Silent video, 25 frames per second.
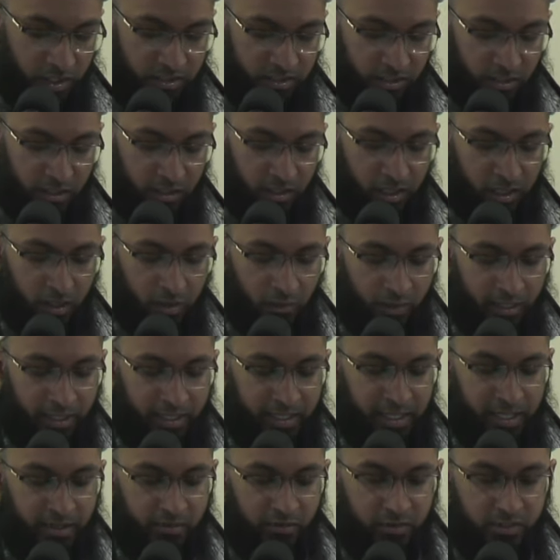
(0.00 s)
sallallahu
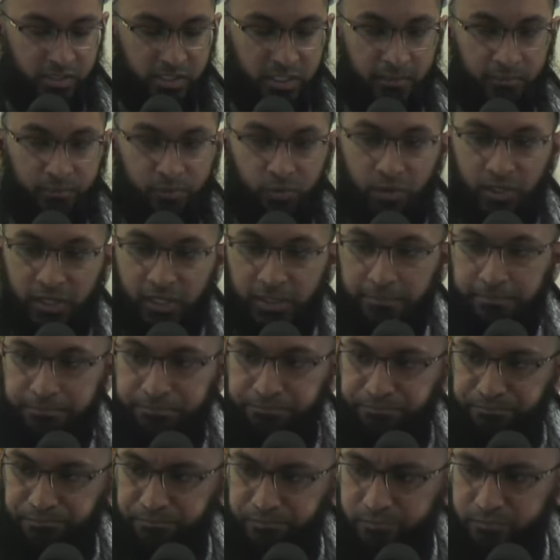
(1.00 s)
alaihi wasallam told him
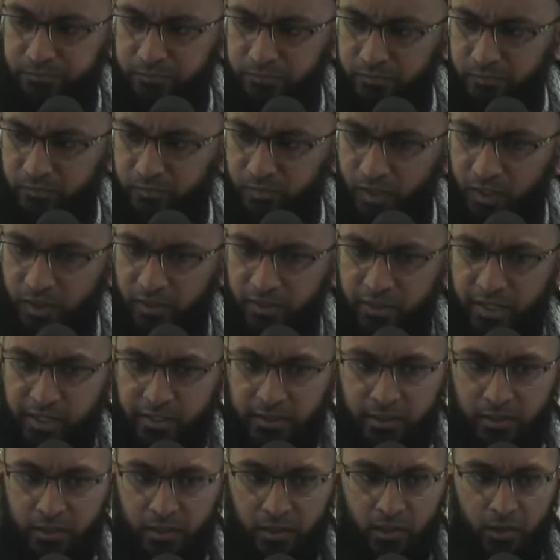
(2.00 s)

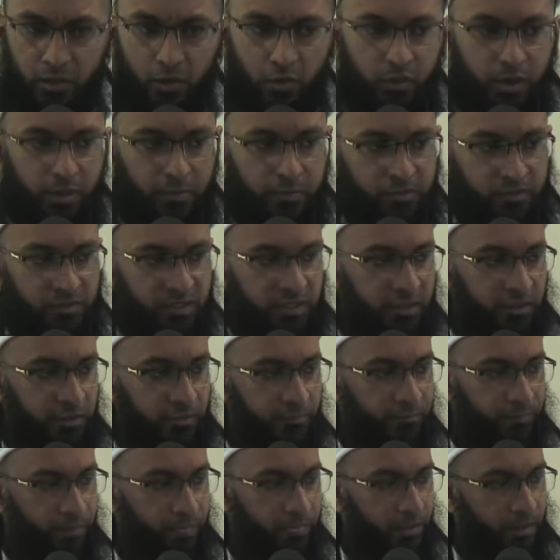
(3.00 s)
that, "O Abu
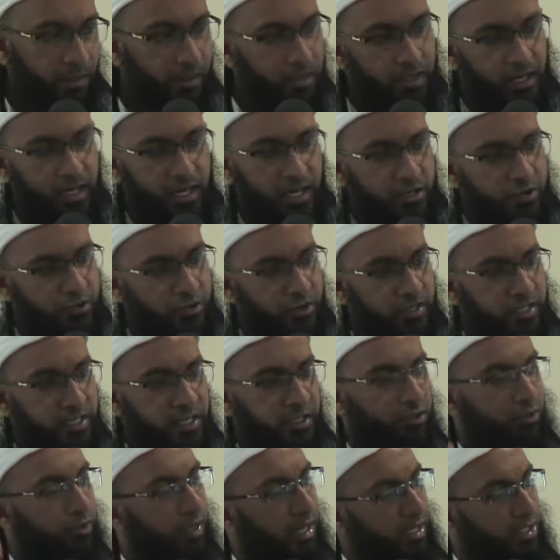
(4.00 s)
Dhar, and you are
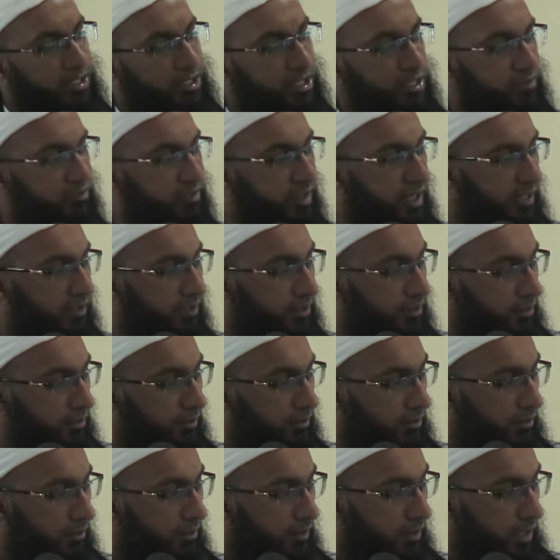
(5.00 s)
yet to achieve that."
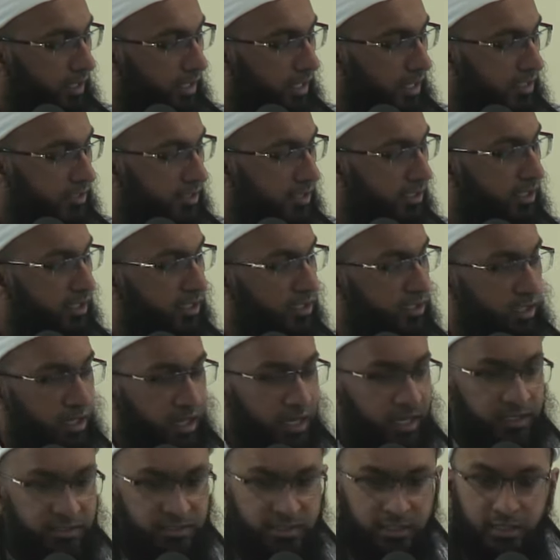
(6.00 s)
As in, his,
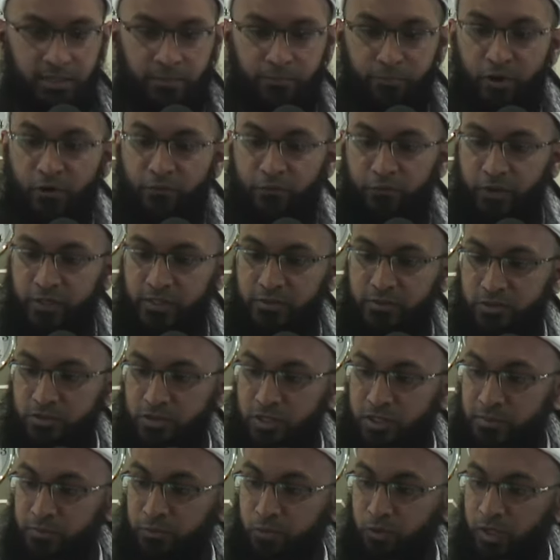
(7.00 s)
as in the preference,
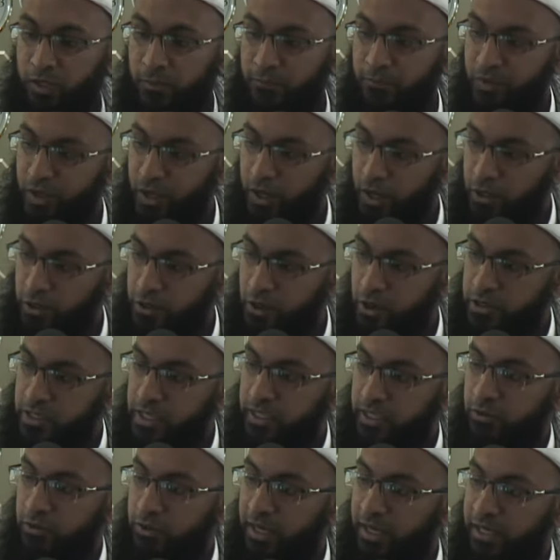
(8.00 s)
Rasulullah told him, You are
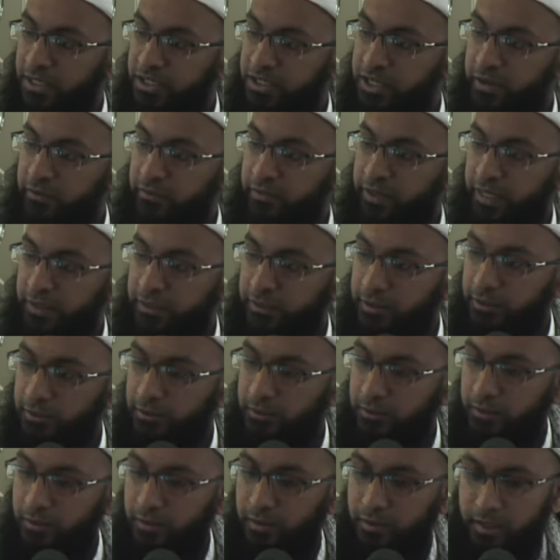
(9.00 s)
yet to achieve that
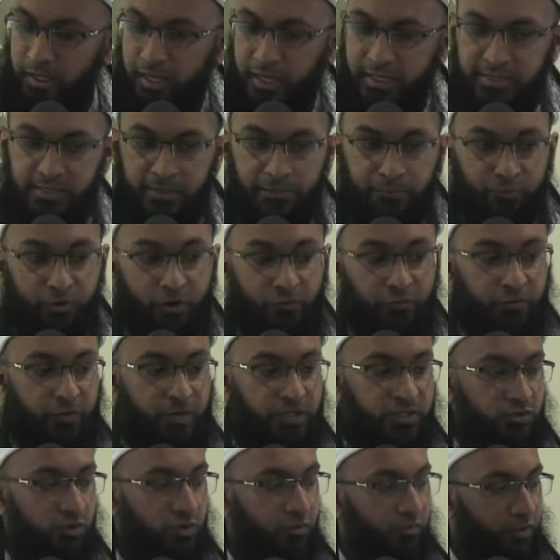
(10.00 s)
as a
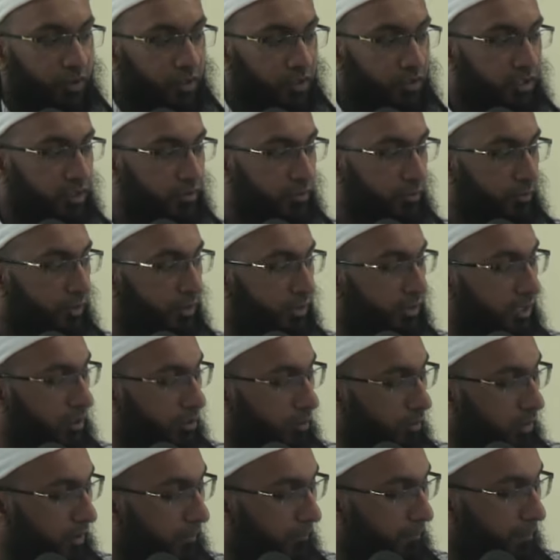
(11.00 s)
preference over another with
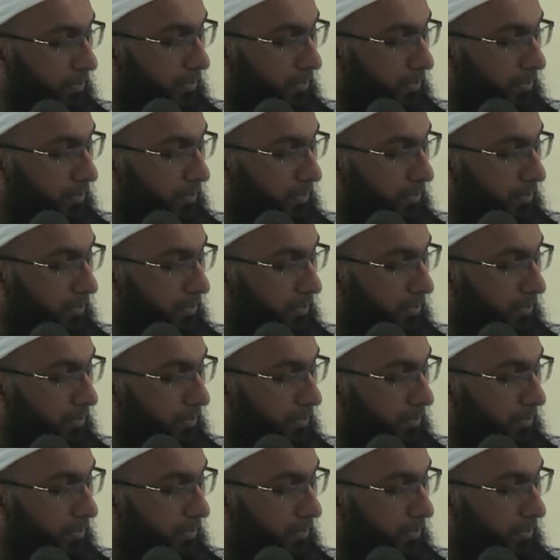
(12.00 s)
taqwa.